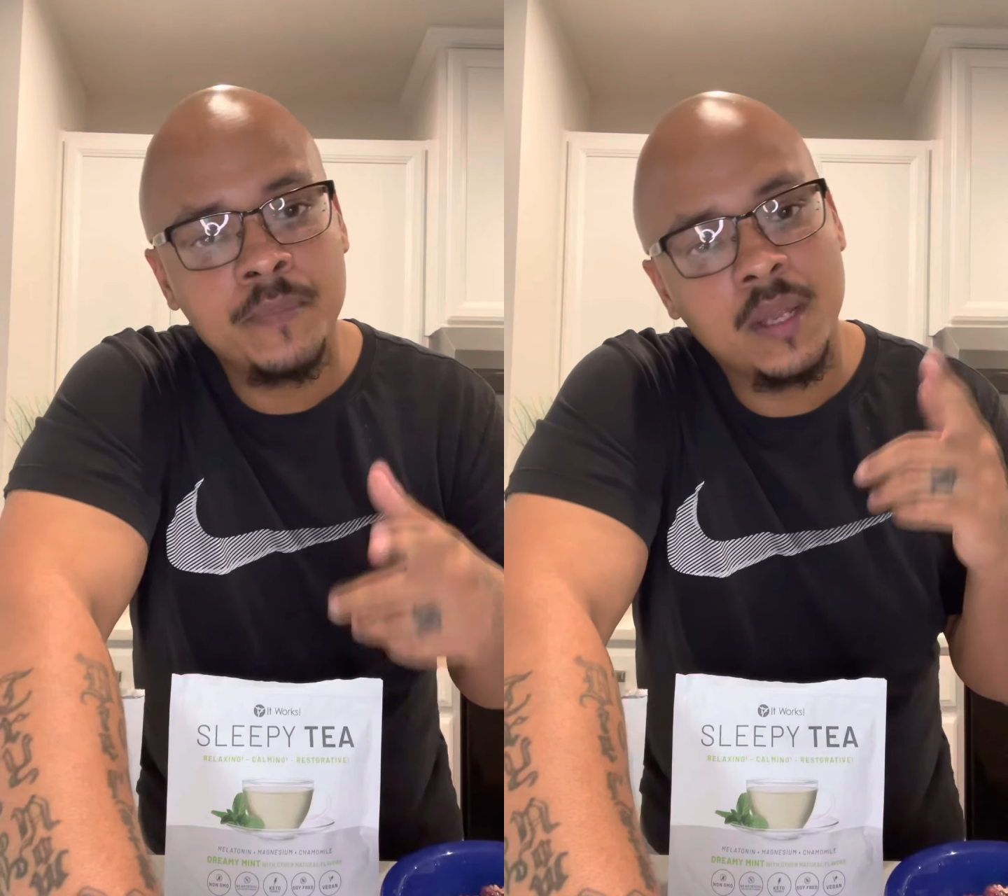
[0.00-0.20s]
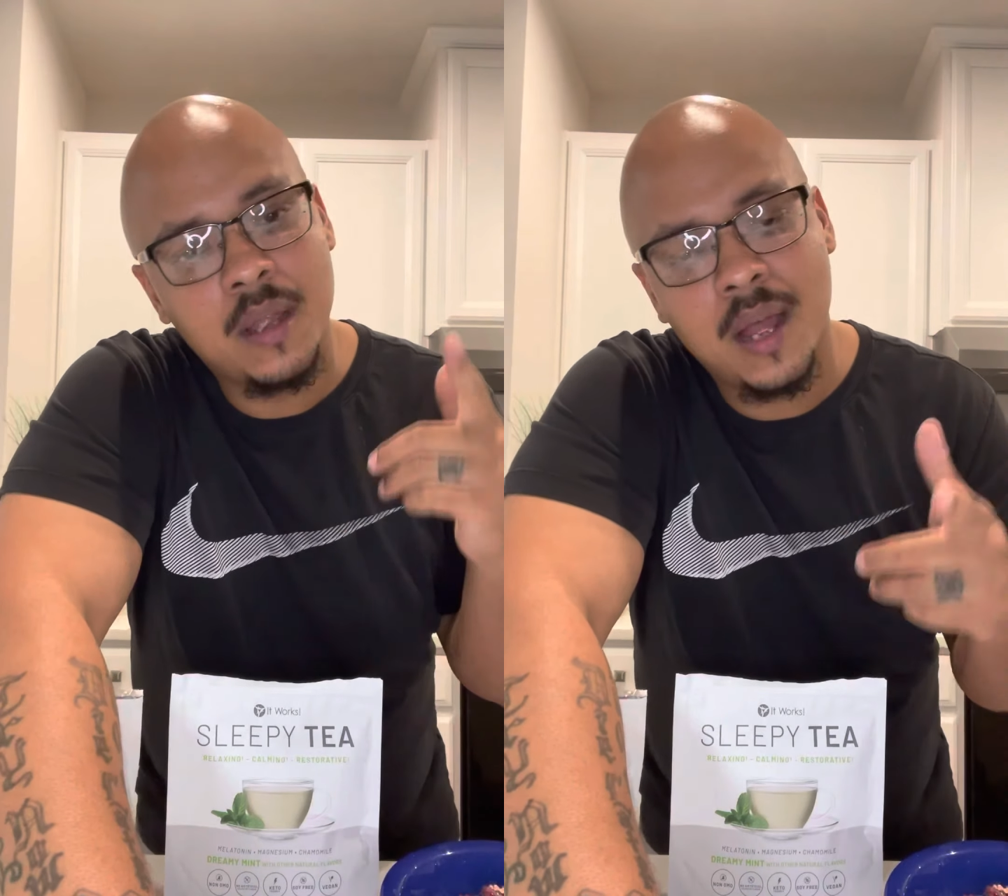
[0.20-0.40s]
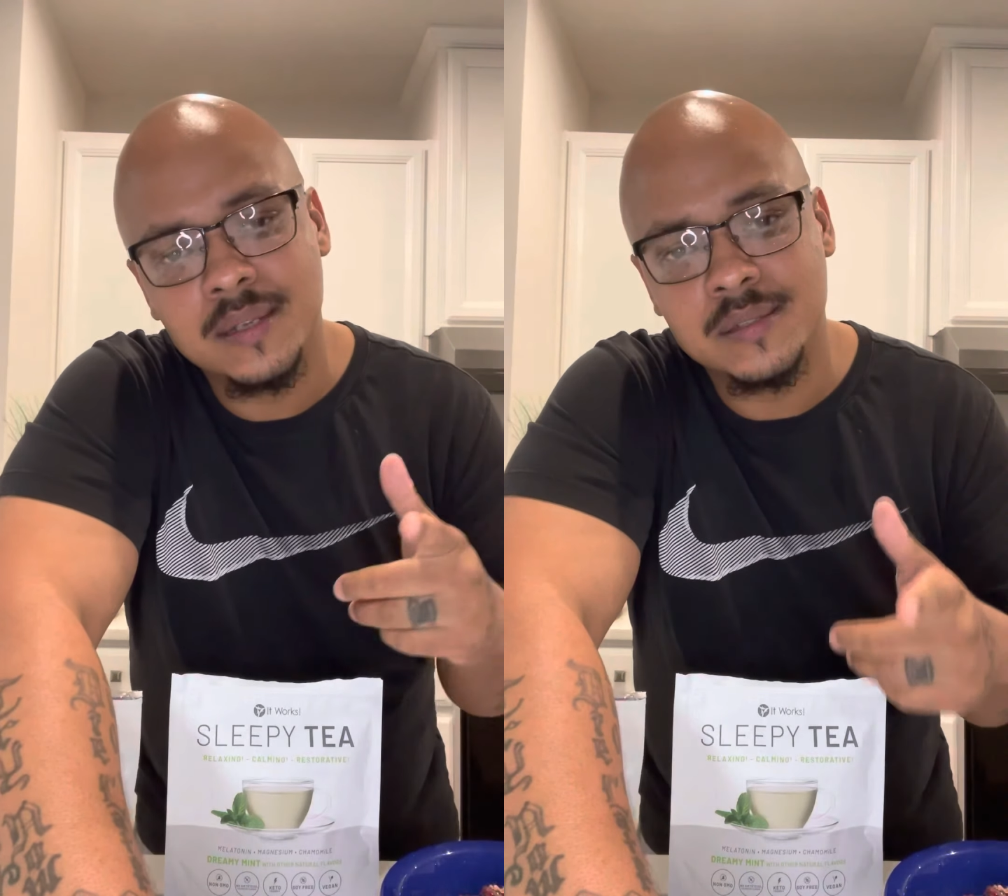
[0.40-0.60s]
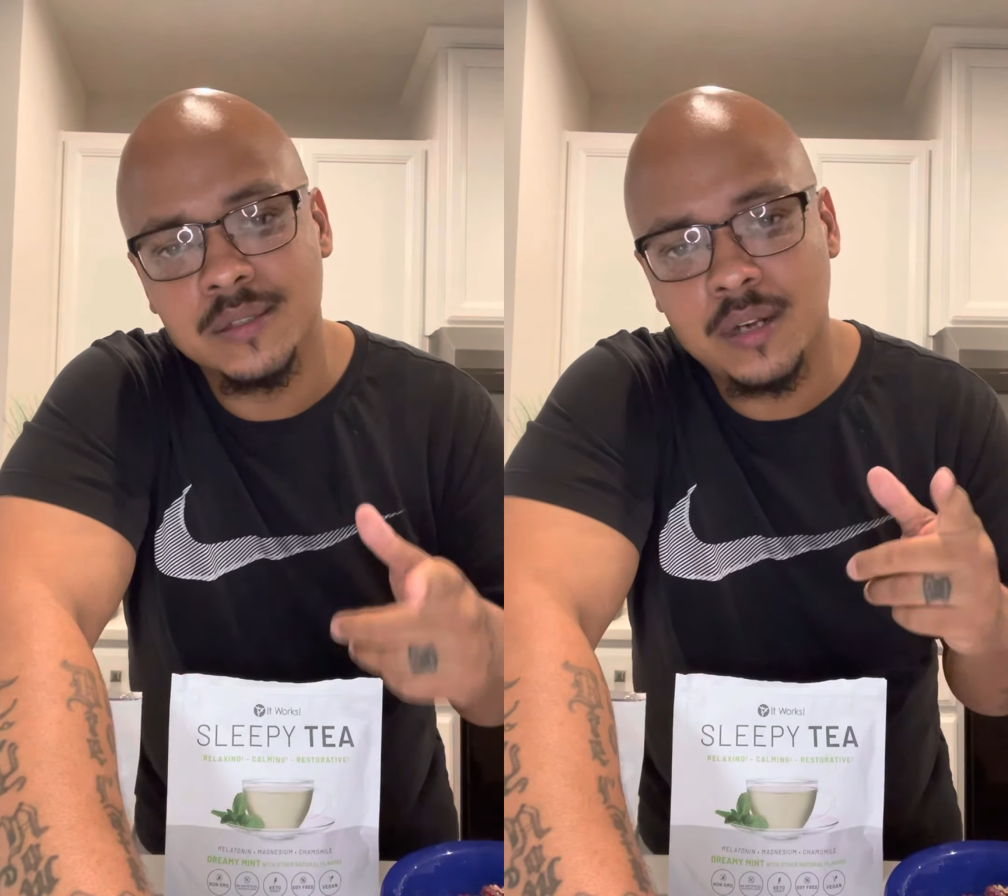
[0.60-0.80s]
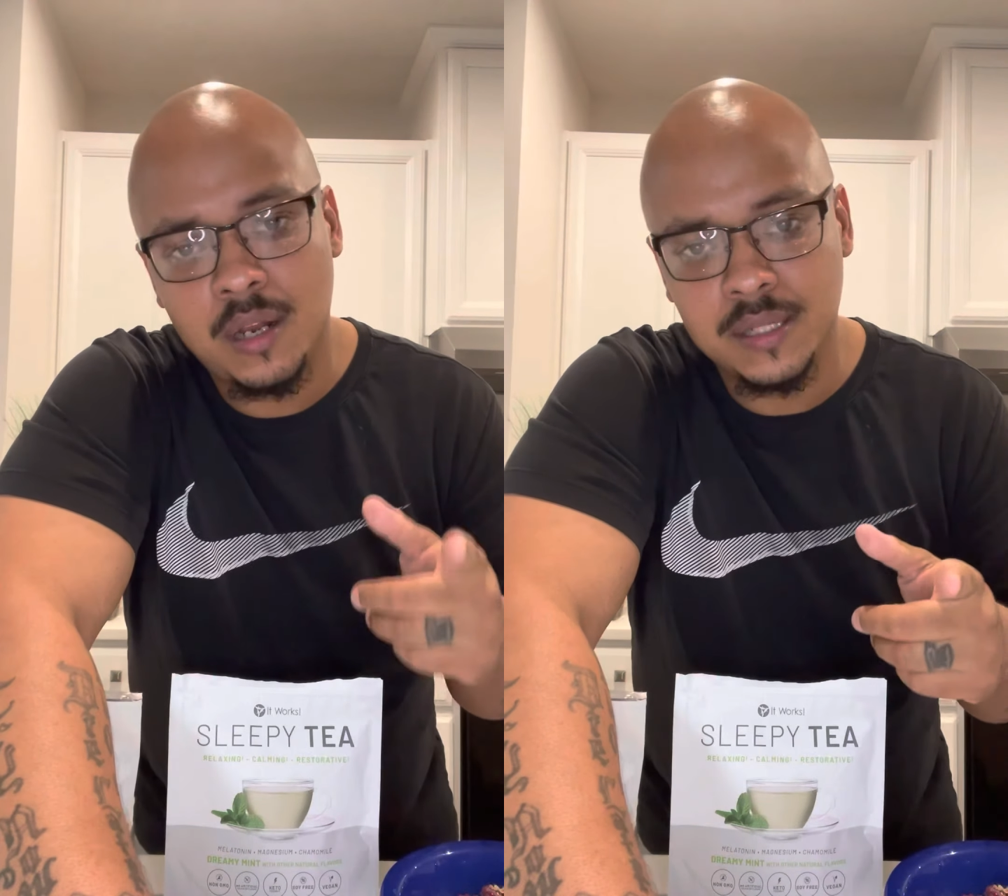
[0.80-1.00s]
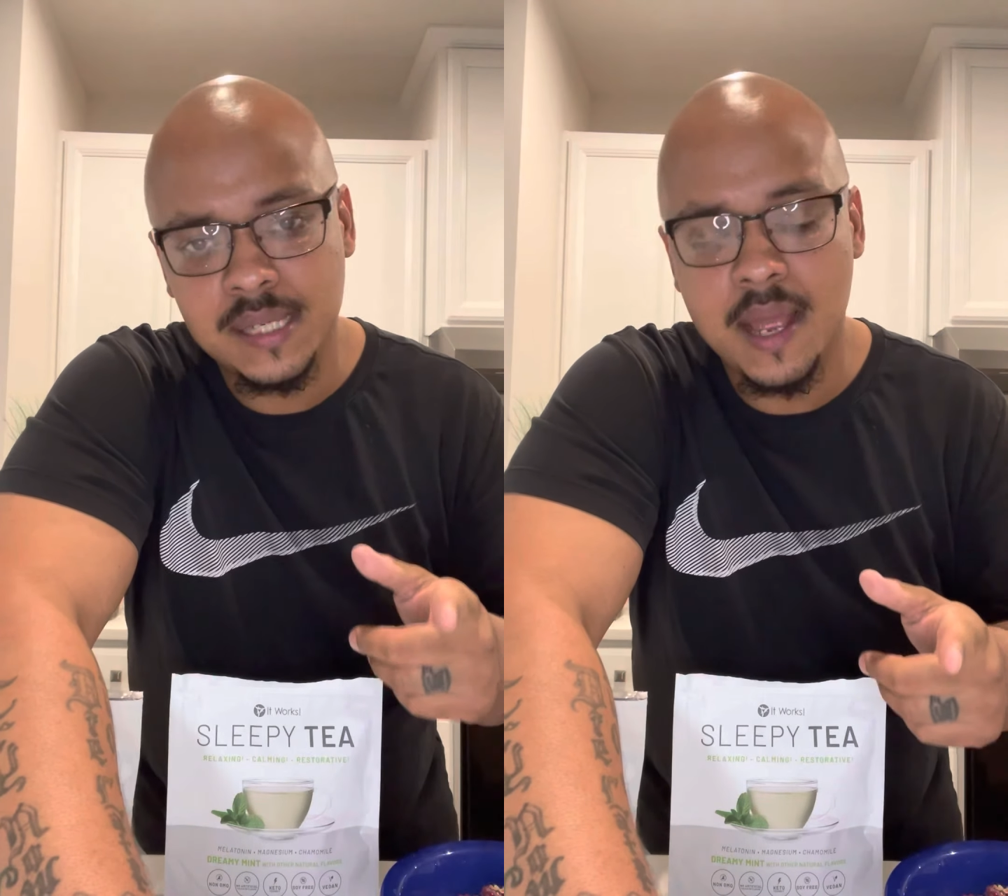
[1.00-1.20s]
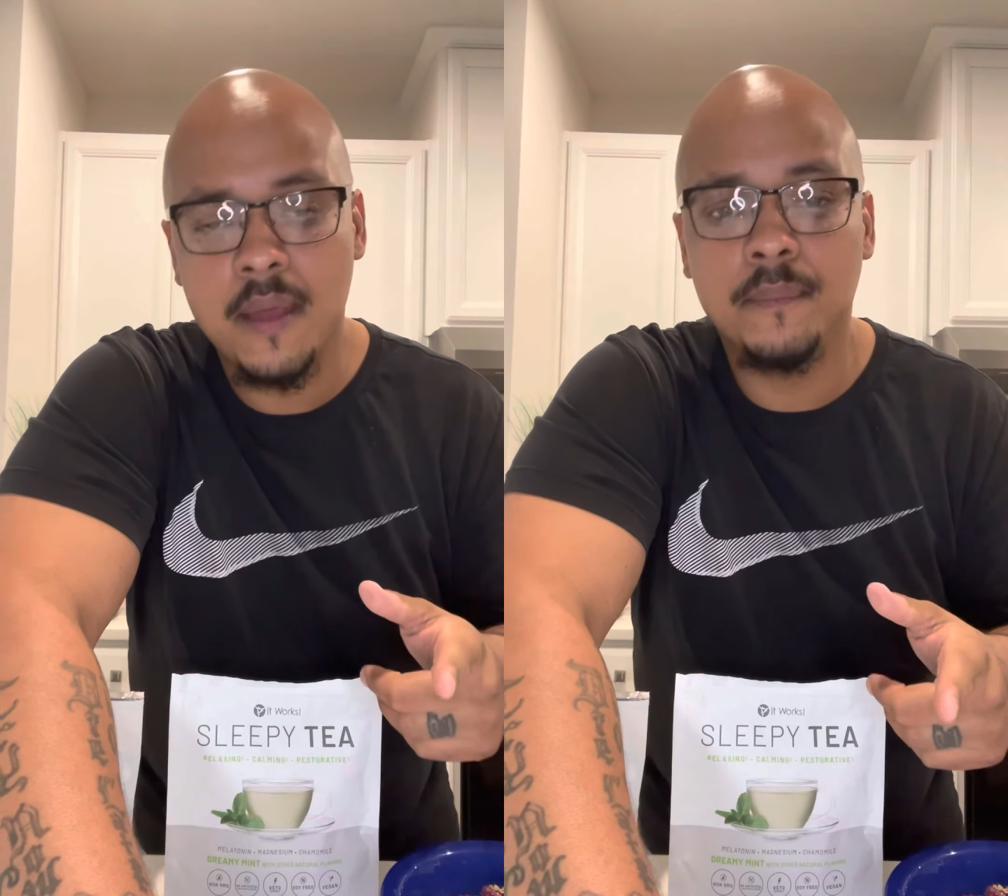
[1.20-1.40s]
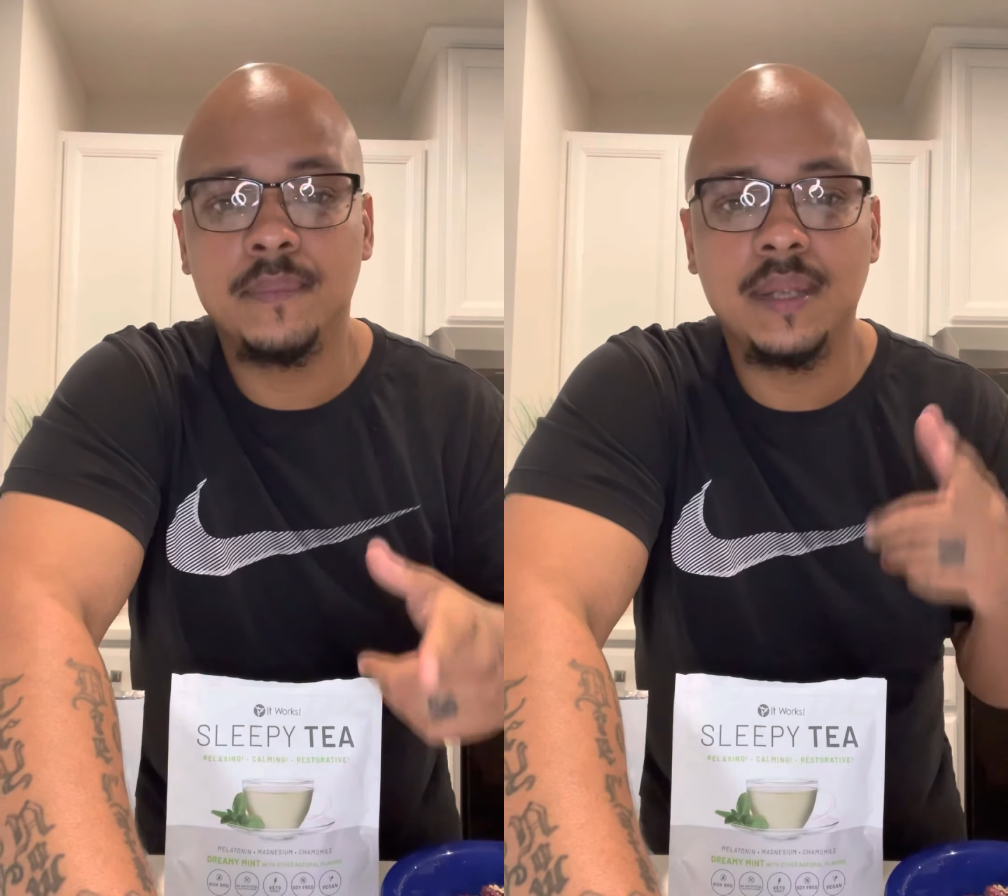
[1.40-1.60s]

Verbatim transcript: God is good all the time.